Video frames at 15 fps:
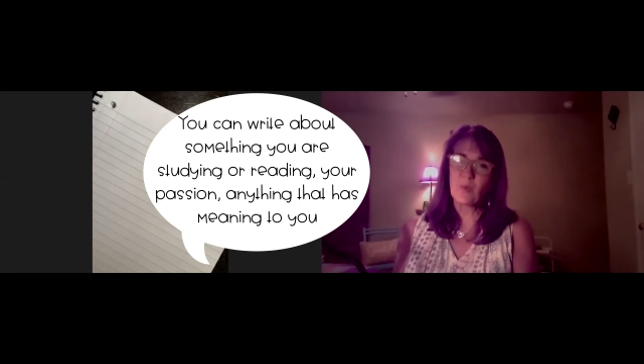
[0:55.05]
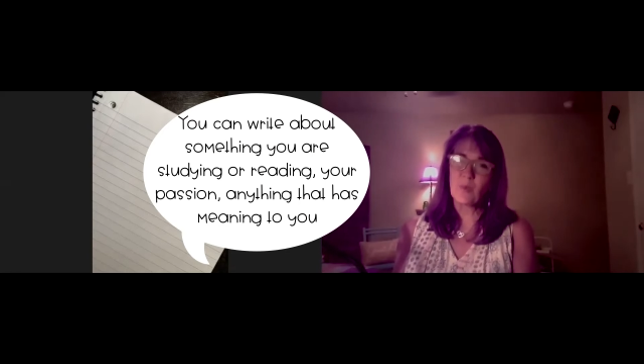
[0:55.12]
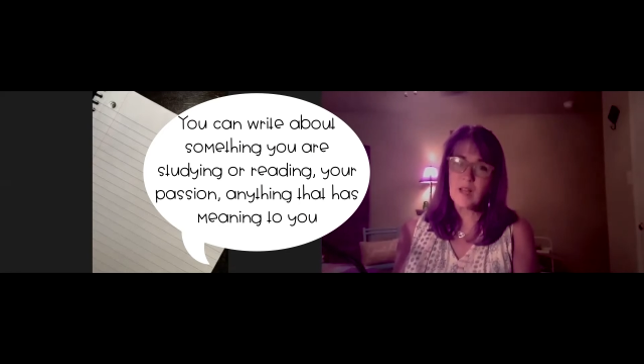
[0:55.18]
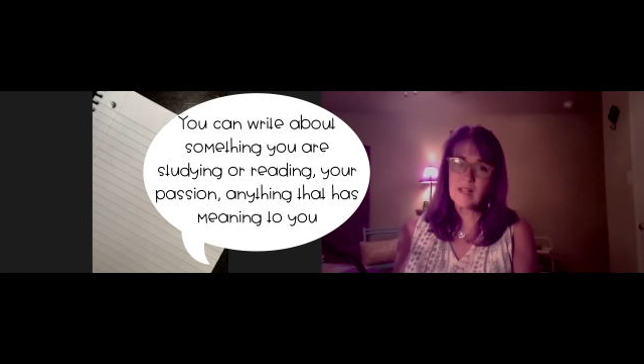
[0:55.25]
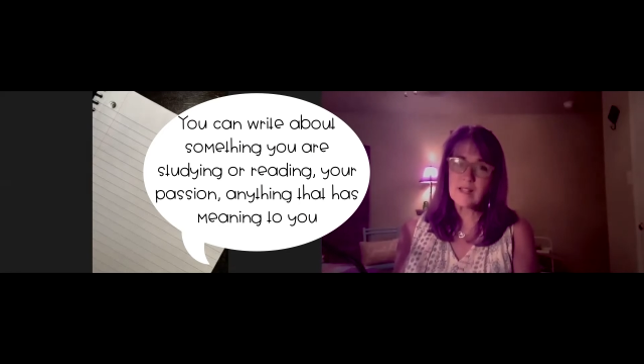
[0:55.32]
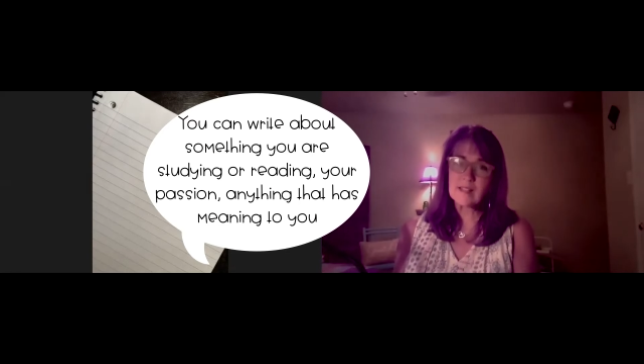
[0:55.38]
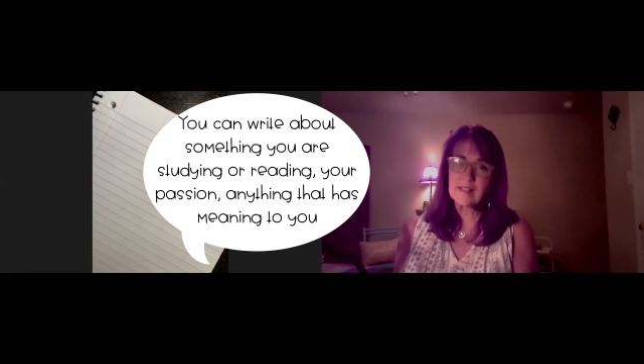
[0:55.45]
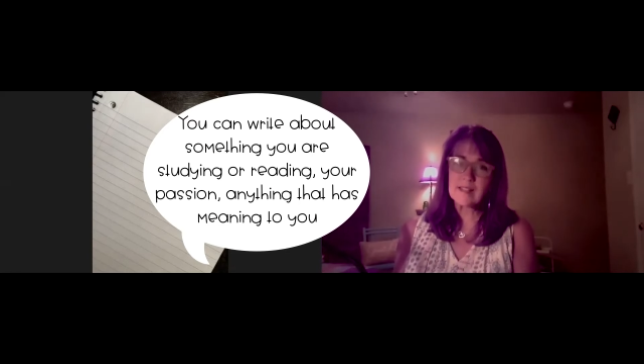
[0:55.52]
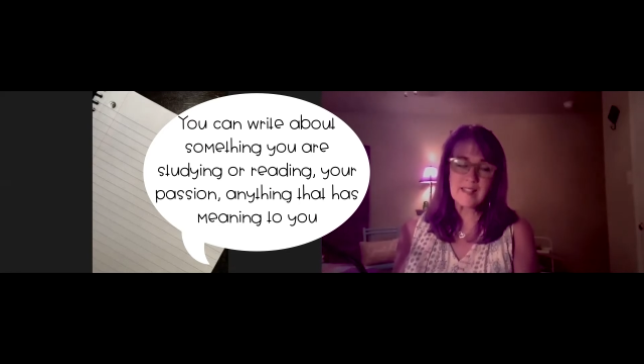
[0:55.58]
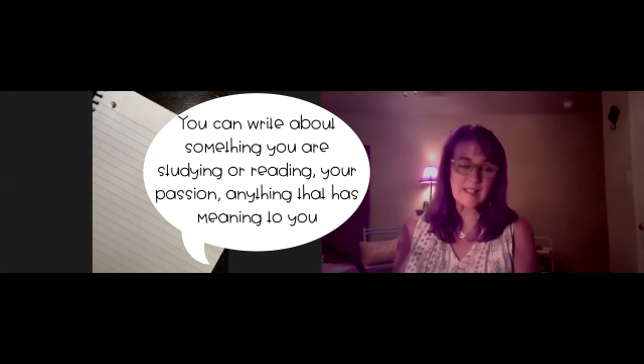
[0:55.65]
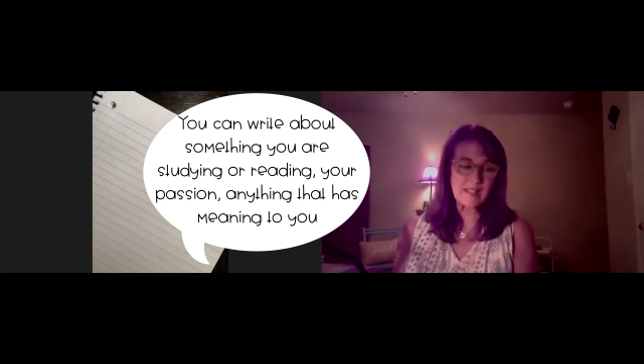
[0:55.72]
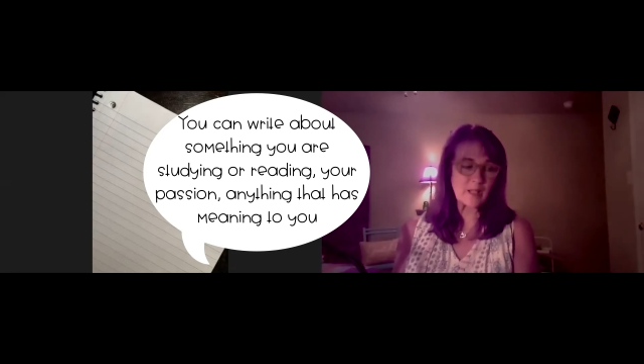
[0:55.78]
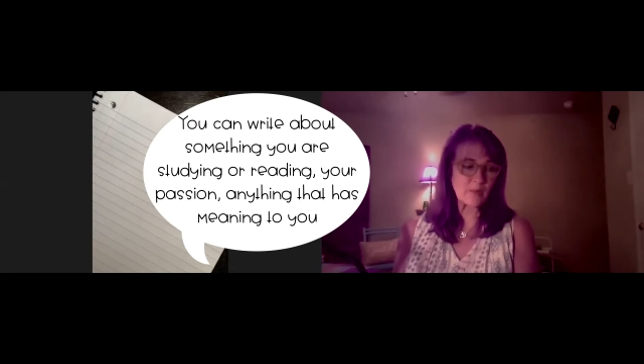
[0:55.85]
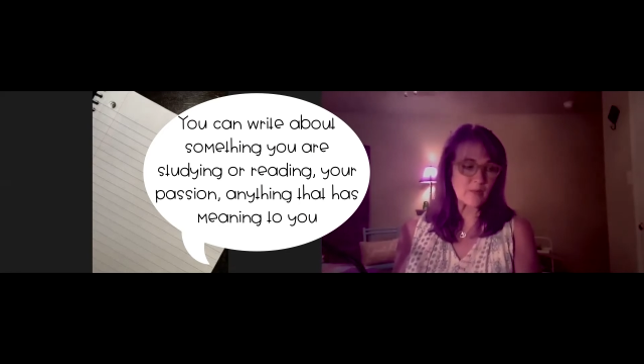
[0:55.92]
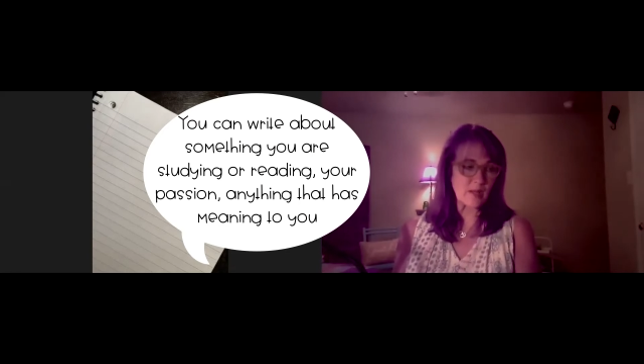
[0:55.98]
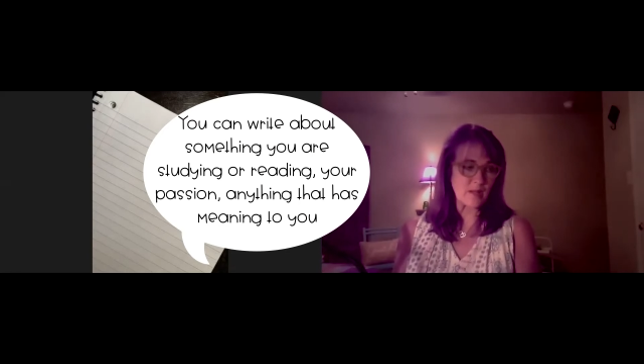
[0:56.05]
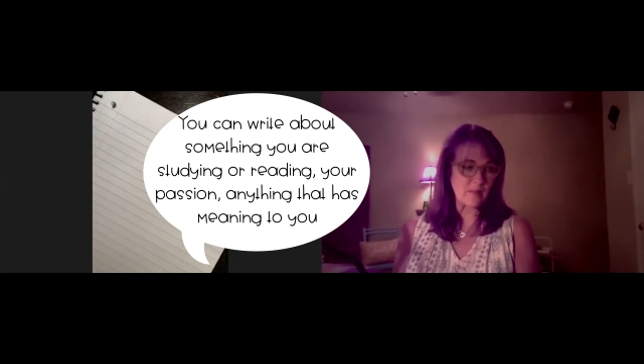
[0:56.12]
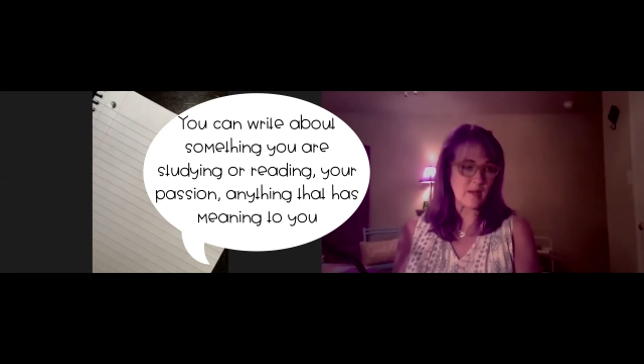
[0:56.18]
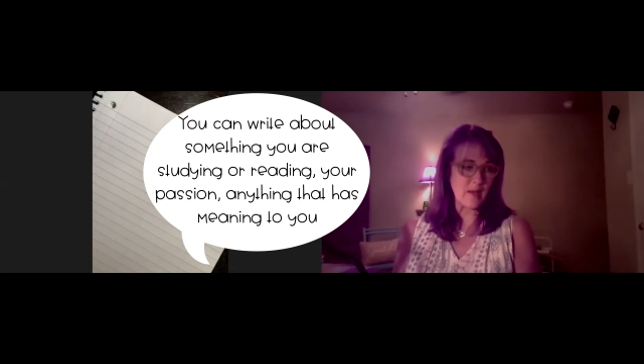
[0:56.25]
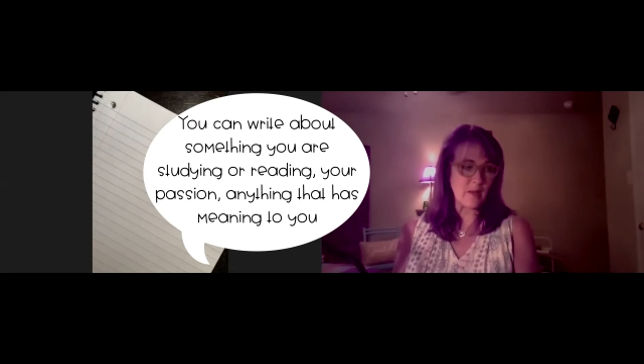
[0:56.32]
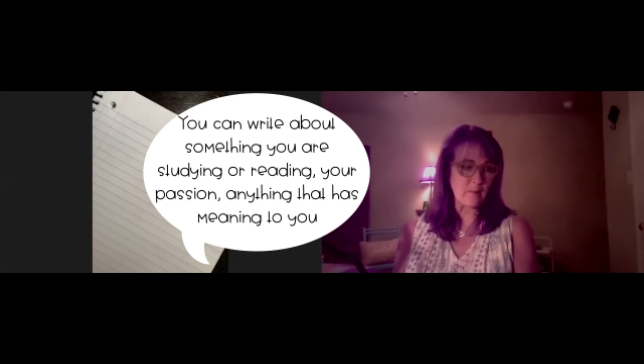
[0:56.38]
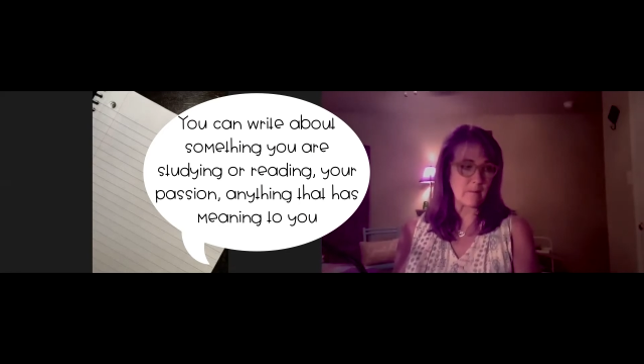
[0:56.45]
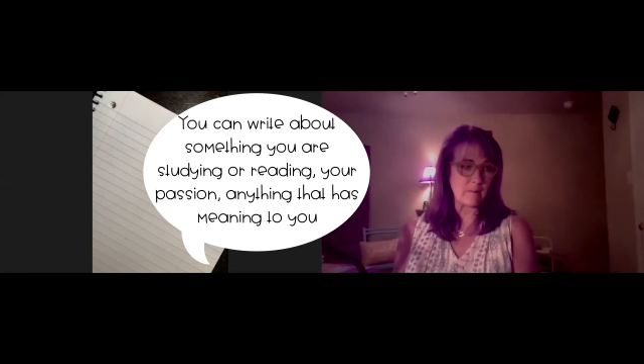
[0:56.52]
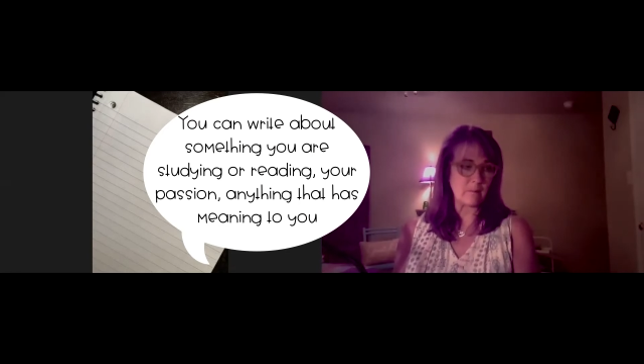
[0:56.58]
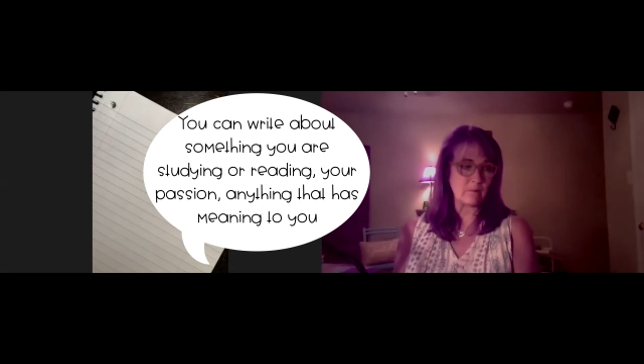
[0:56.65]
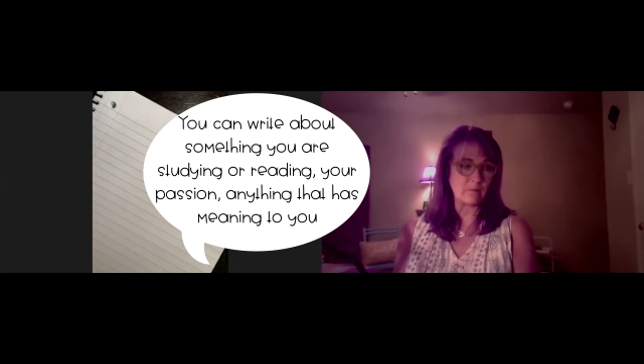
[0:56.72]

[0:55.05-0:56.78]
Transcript: what can I write about?